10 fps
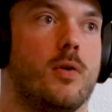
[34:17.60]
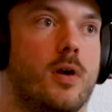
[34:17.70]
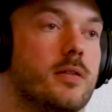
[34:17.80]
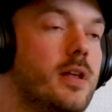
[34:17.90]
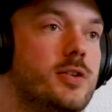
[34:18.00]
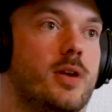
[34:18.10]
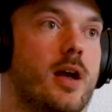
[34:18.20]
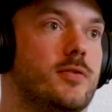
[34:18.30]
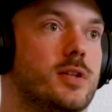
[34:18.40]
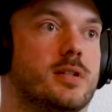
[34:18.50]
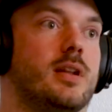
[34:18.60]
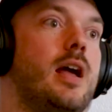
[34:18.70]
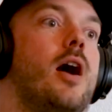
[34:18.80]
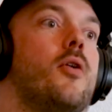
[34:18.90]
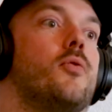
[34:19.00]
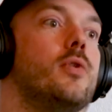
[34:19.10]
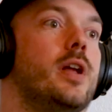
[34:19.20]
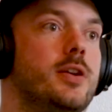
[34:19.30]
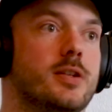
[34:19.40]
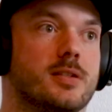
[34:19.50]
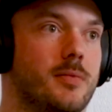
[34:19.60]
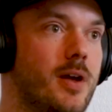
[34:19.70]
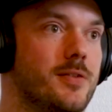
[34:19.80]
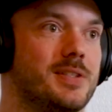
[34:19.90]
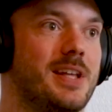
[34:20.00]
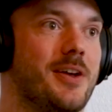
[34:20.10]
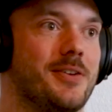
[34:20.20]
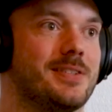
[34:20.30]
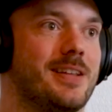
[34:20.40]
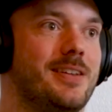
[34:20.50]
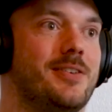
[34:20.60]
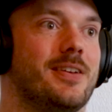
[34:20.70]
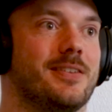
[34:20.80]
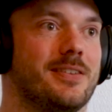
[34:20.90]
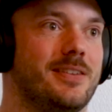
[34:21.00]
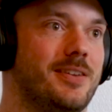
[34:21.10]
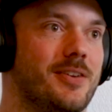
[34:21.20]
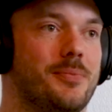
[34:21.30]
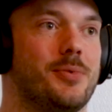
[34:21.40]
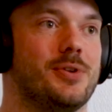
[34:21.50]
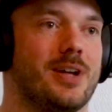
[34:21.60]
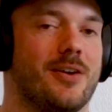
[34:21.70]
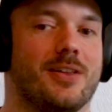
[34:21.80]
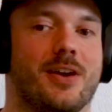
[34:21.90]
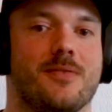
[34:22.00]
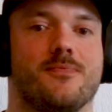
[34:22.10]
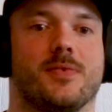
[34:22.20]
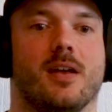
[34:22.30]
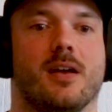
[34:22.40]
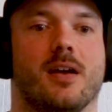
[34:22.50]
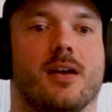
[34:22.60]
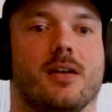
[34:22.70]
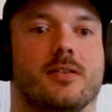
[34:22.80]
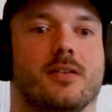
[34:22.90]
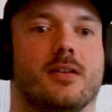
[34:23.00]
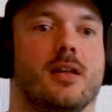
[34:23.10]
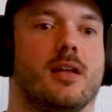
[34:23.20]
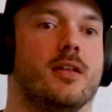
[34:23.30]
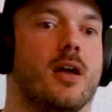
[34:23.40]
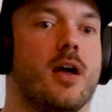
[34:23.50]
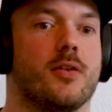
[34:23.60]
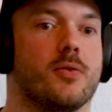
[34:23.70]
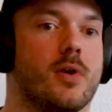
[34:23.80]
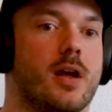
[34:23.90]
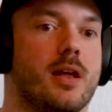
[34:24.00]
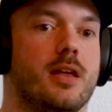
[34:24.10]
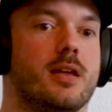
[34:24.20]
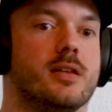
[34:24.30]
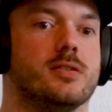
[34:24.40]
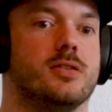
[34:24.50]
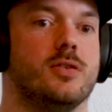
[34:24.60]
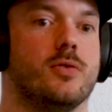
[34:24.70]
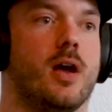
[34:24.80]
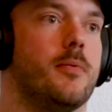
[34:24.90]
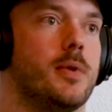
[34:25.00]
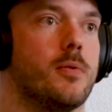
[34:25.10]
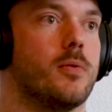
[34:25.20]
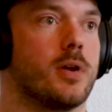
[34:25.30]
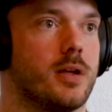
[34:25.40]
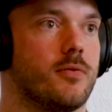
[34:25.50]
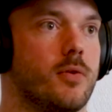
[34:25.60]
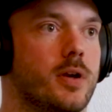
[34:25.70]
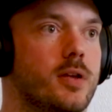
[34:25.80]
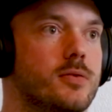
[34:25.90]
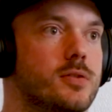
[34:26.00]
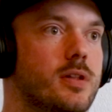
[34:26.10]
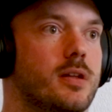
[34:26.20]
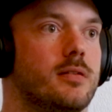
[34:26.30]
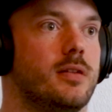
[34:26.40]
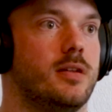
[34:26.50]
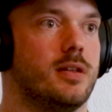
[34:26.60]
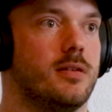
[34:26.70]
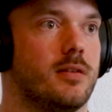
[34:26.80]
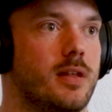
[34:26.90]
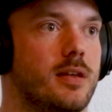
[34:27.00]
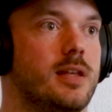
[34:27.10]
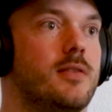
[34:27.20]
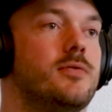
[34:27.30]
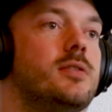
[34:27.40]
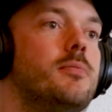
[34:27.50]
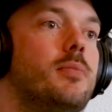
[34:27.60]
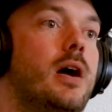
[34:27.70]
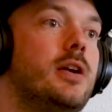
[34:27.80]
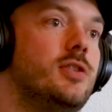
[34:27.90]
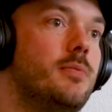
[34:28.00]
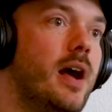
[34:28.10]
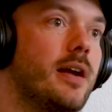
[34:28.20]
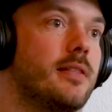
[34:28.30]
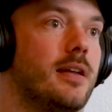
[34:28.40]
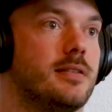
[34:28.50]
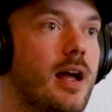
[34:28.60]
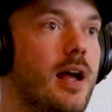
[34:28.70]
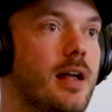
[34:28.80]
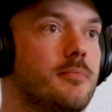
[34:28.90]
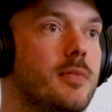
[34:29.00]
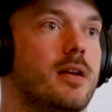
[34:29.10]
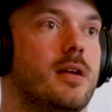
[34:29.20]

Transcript: unless you have just an outrageous amount of sales that you can, push out there. Other way is to have people working for you so that it buys you back that time.